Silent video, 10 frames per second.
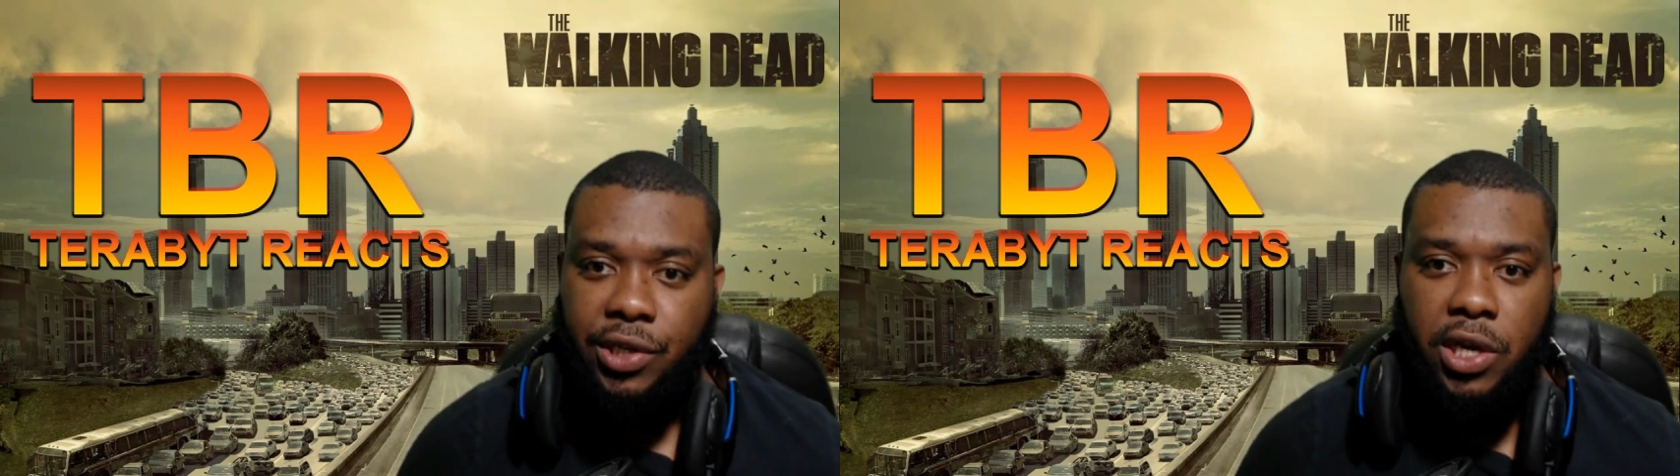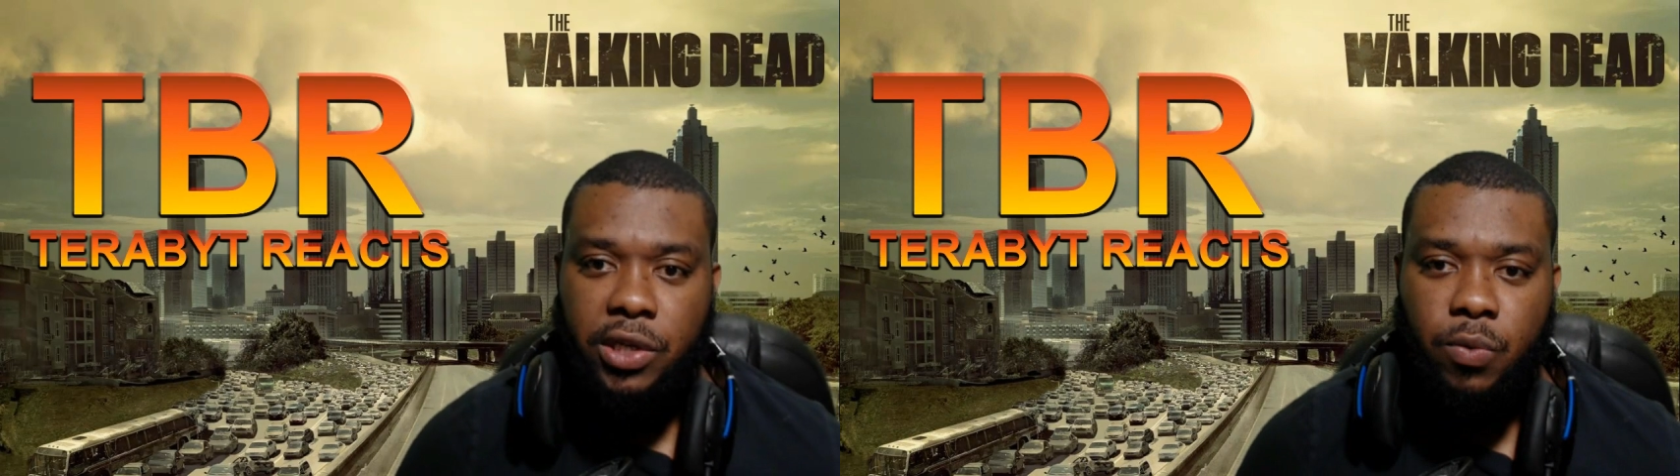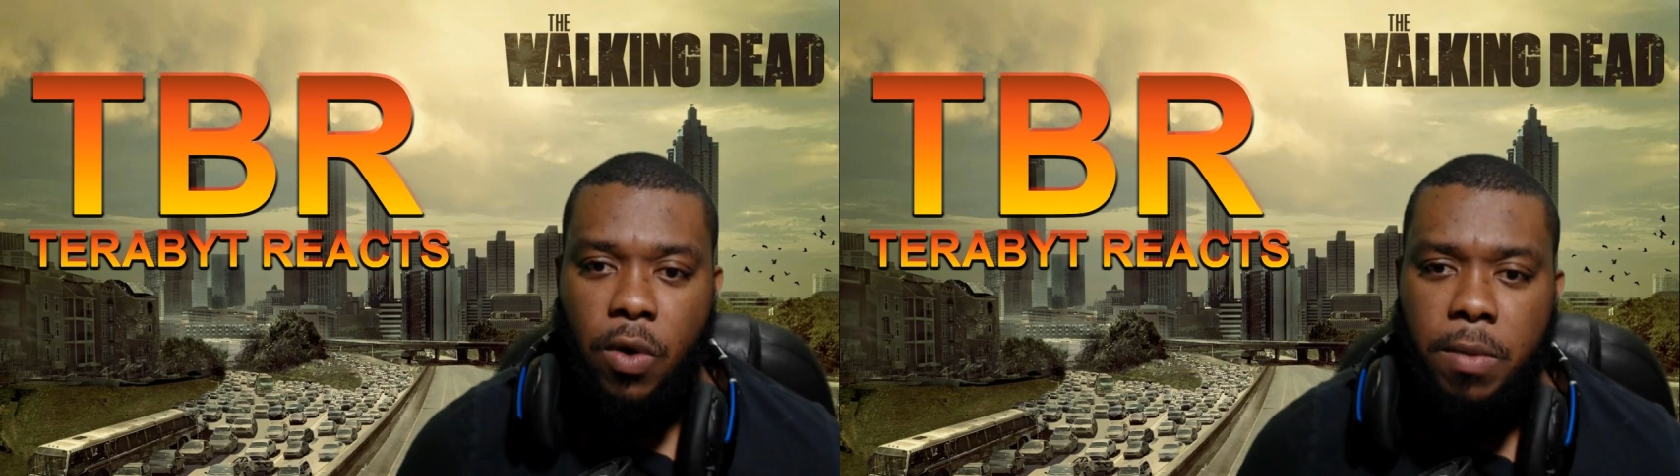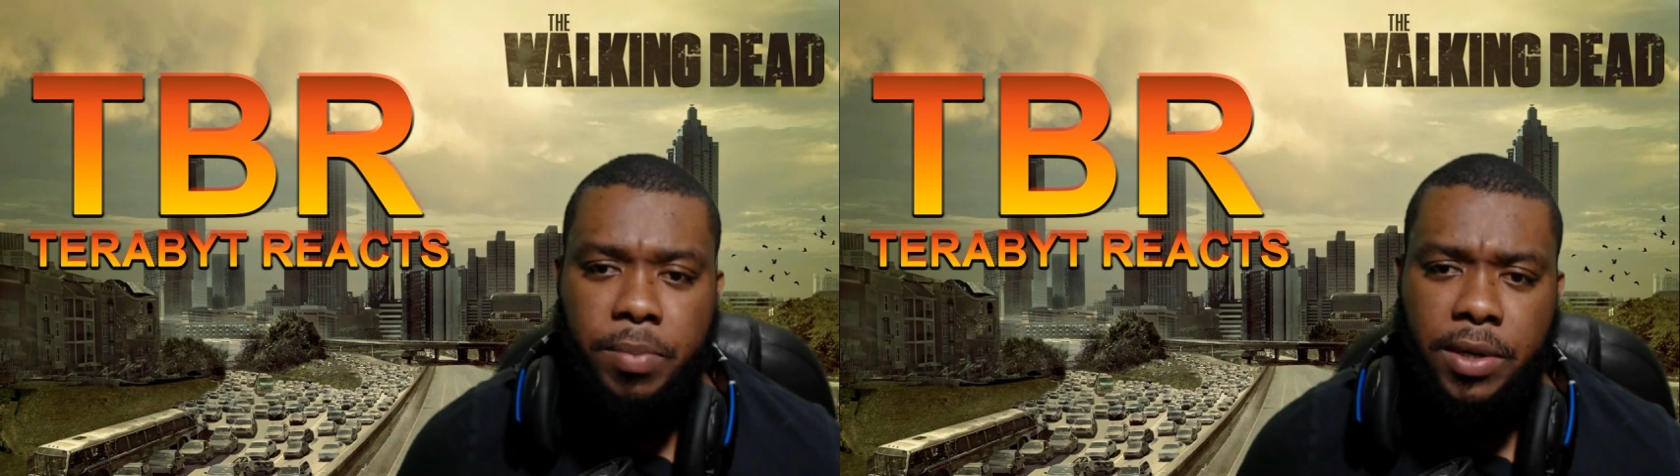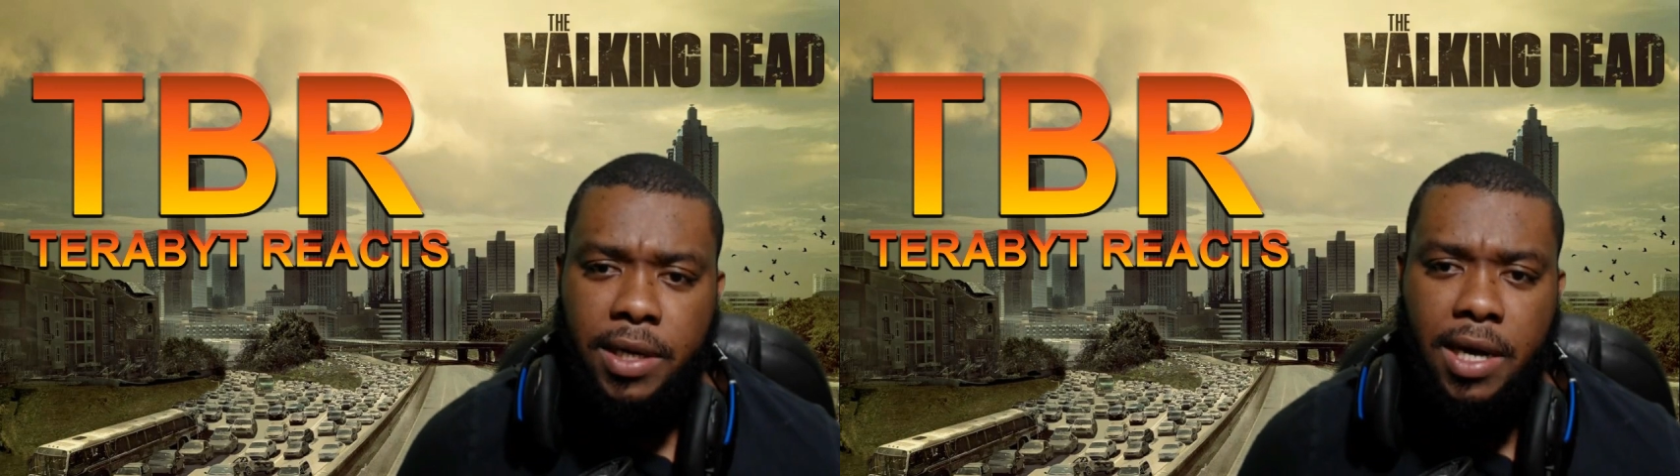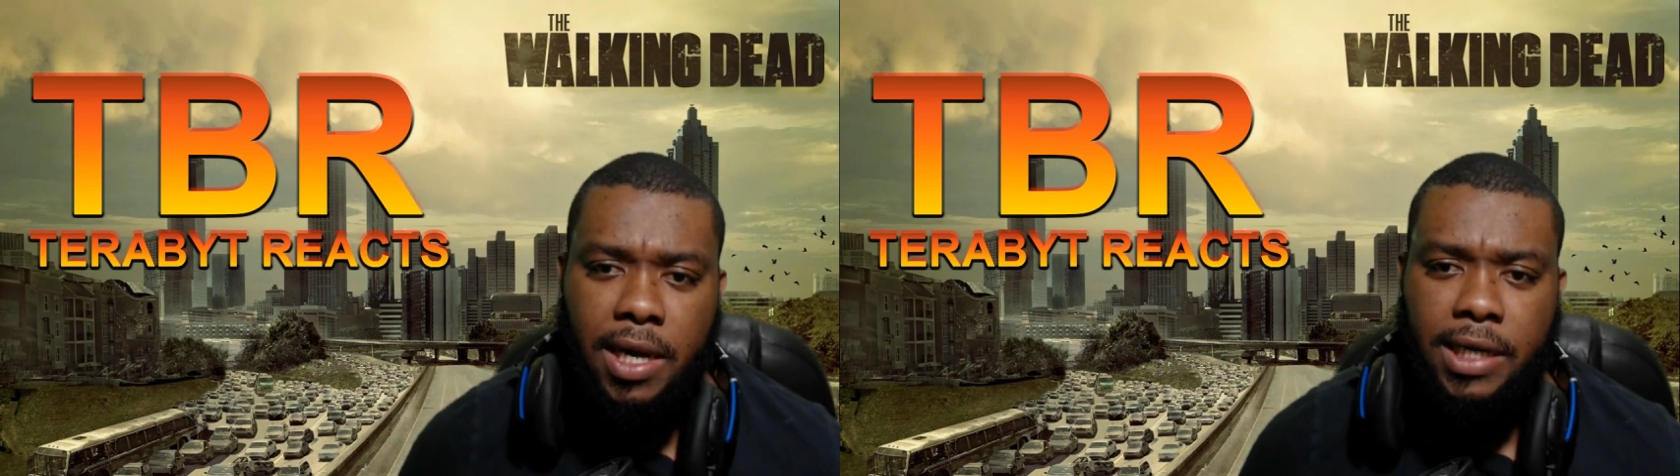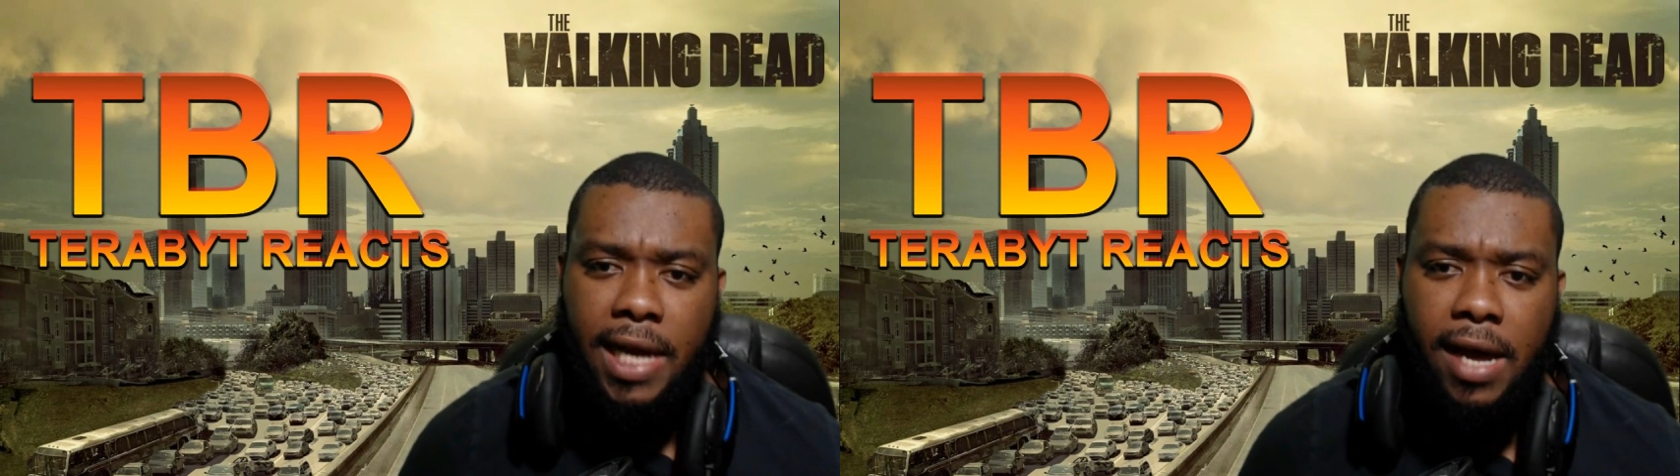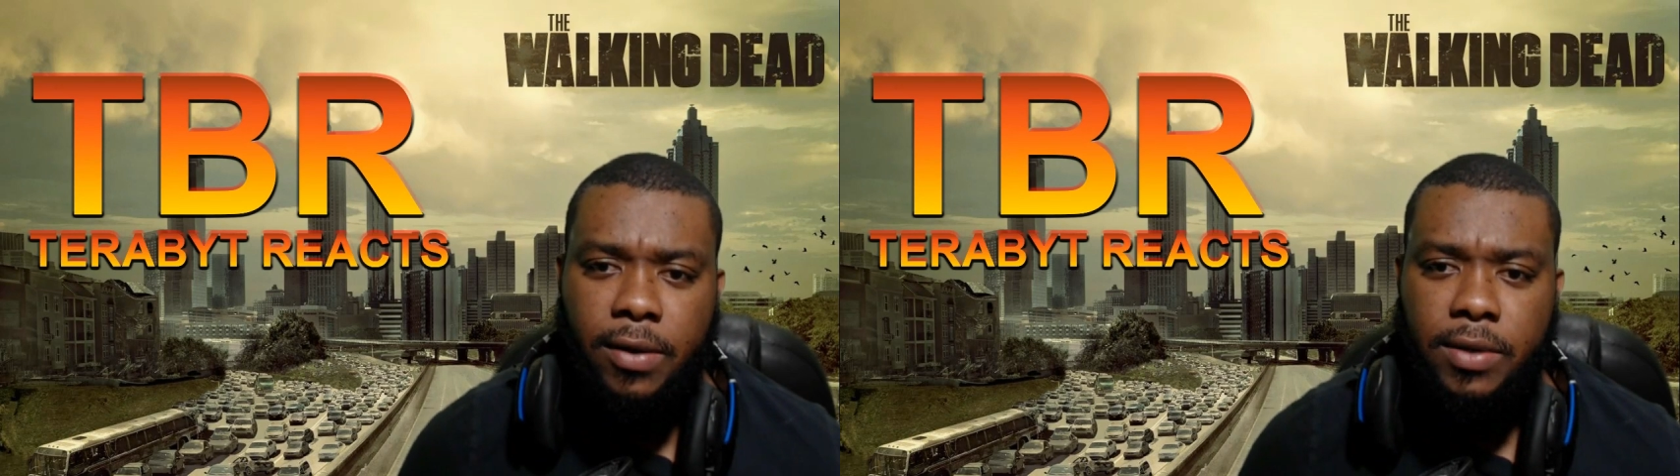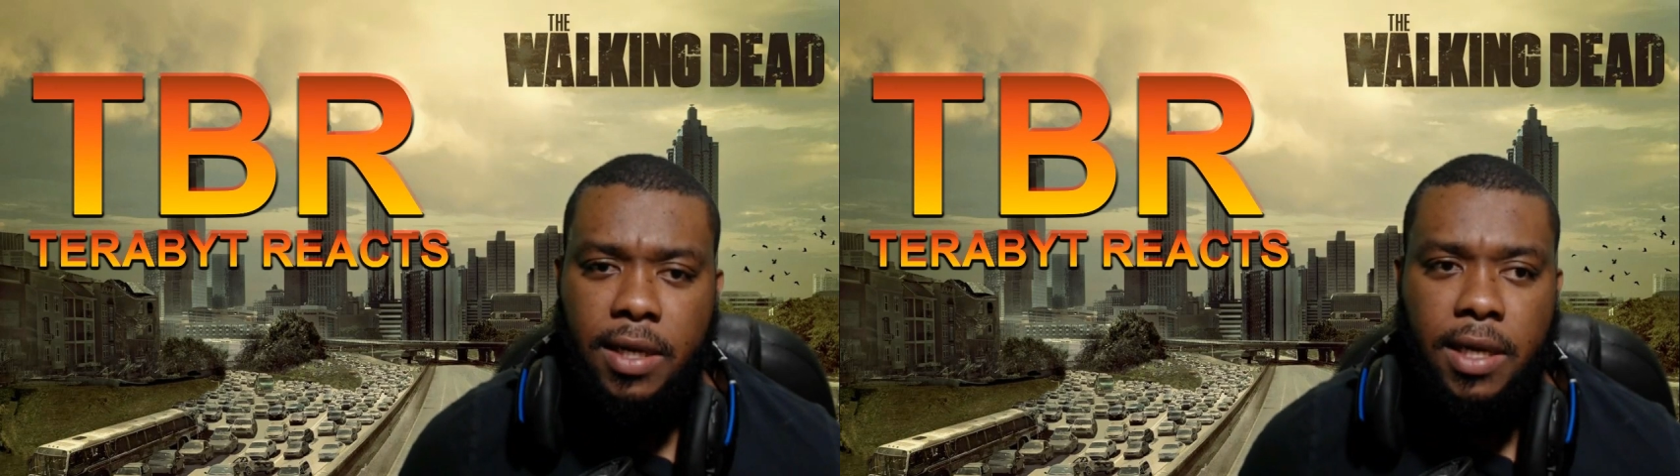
just won't put the gun down.